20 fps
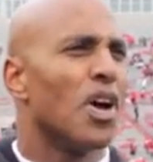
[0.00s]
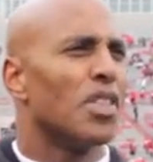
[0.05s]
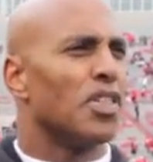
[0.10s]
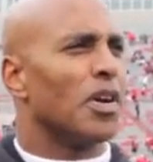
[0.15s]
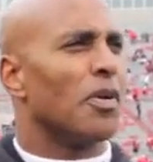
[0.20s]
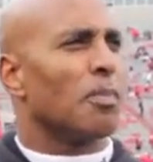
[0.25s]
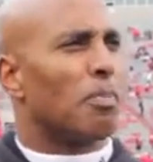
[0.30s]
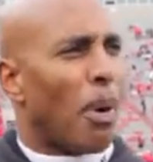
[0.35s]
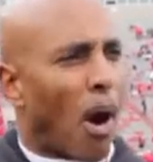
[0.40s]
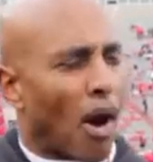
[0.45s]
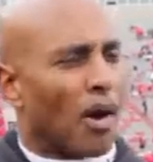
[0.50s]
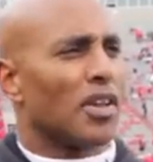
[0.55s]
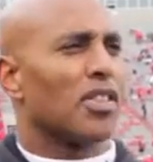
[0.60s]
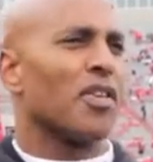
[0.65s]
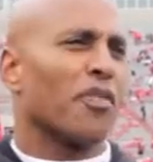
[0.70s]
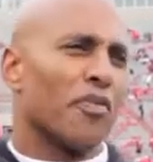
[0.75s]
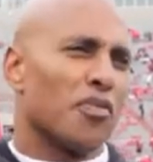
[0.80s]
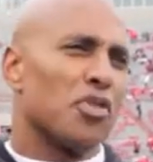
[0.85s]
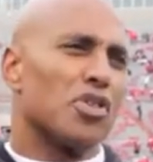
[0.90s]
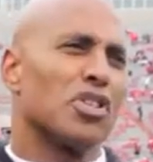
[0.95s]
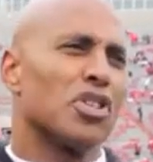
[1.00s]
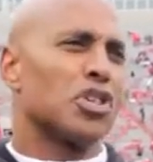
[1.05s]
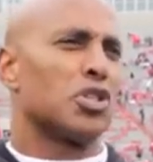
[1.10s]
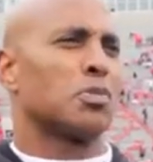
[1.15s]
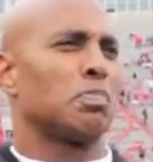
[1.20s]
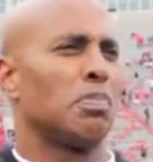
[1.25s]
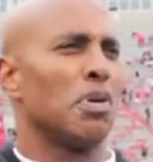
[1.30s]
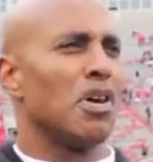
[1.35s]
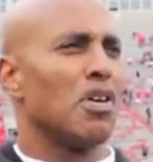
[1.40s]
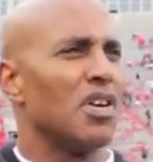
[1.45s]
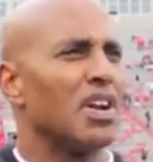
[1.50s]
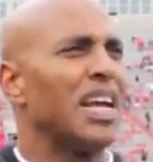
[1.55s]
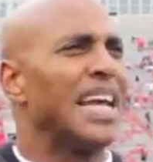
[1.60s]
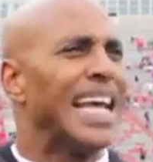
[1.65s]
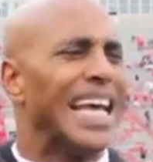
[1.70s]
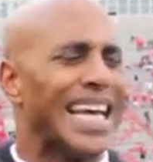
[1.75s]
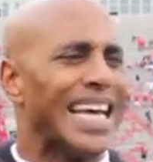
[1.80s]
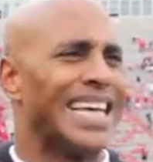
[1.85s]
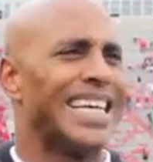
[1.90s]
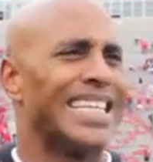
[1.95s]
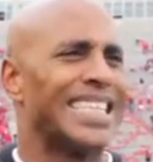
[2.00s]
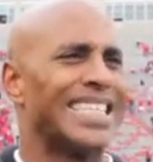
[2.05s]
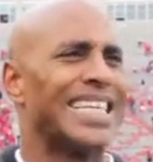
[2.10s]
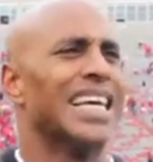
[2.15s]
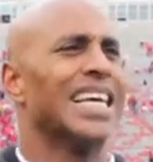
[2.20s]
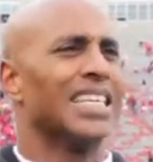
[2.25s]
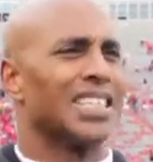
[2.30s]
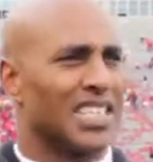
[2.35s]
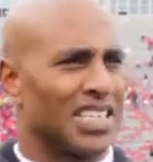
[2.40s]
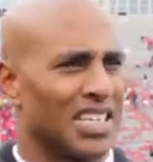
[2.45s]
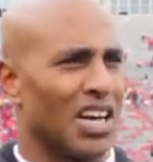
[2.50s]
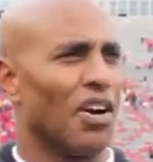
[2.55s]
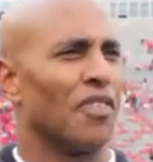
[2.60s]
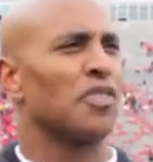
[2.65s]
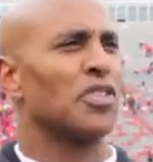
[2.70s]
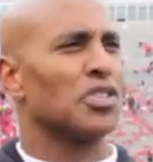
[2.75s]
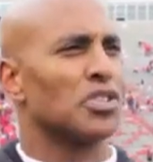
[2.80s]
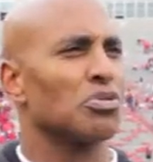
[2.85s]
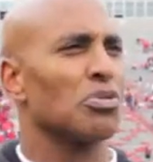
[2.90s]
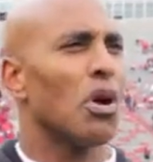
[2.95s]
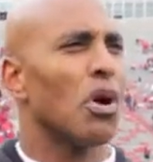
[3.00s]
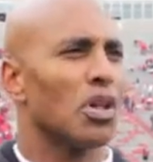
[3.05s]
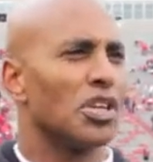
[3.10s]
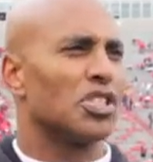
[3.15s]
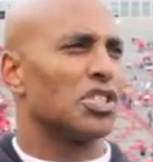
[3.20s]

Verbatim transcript: the part of the fruit of the Spirit is self-control.